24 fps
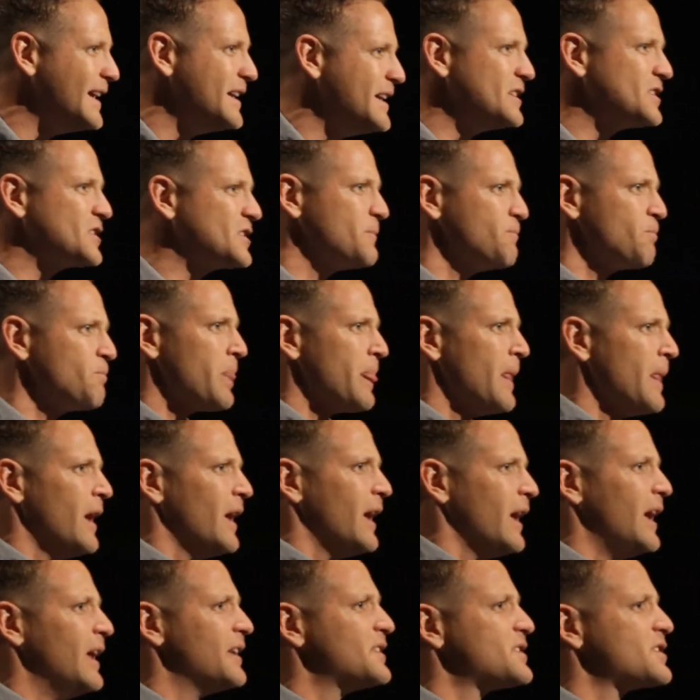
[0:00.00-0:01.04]
is,
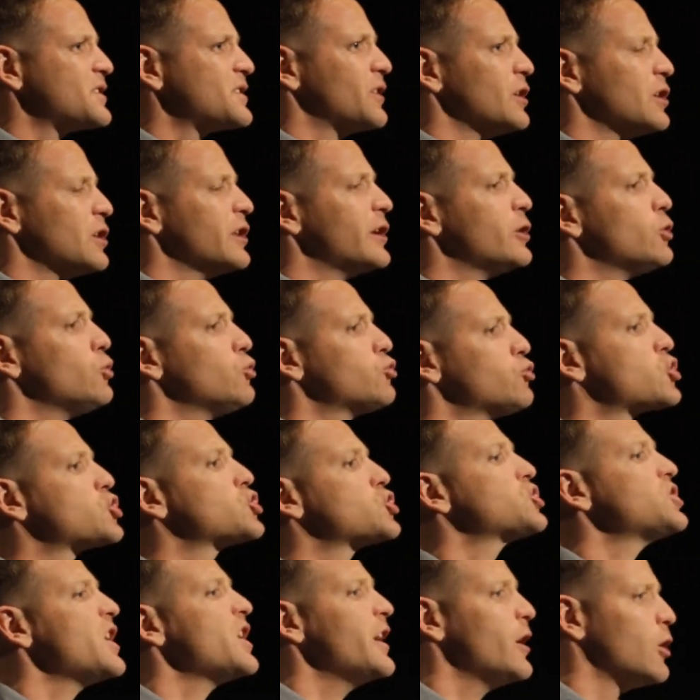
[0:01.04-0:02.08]
it's the little
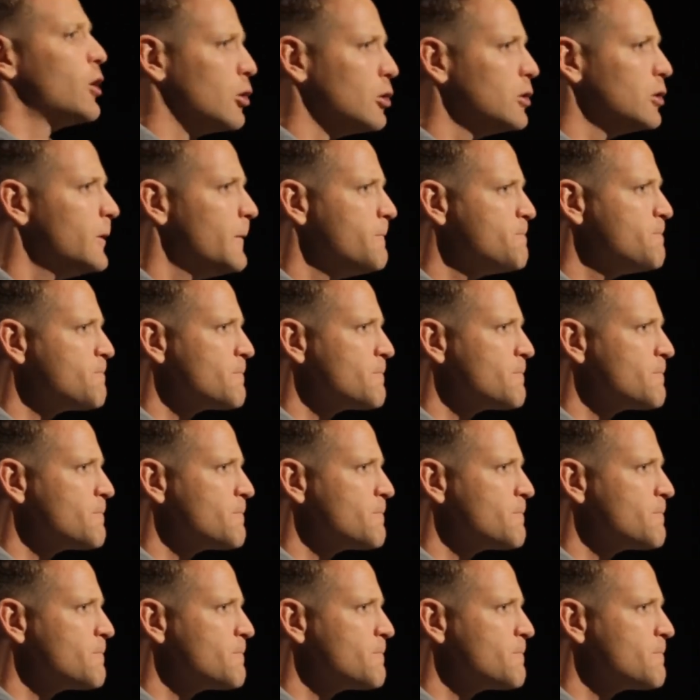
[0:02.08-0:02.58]
shell